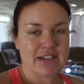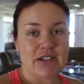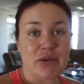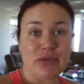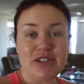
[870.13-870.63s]

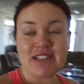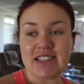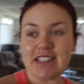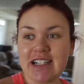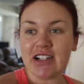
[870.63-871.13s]
So we'll
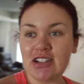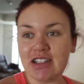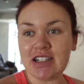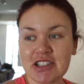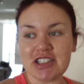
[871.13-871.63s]
see how
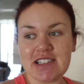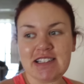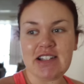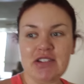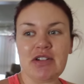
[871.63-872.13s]
long she
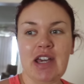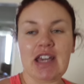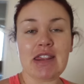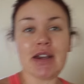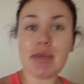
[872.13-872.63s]
stays
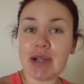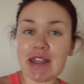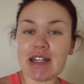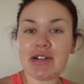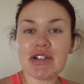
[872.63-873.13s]
okay in there. But I
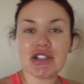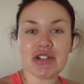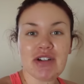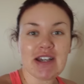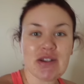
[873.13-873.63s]
thought I would show
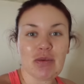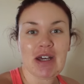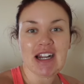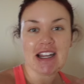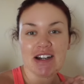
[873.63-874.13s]
you guys
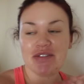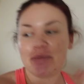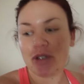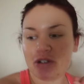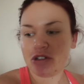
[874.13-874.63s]
what I got
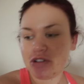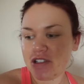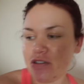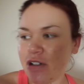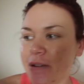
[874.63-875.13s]
from the grocery
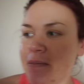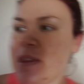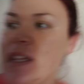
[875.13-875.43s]
store.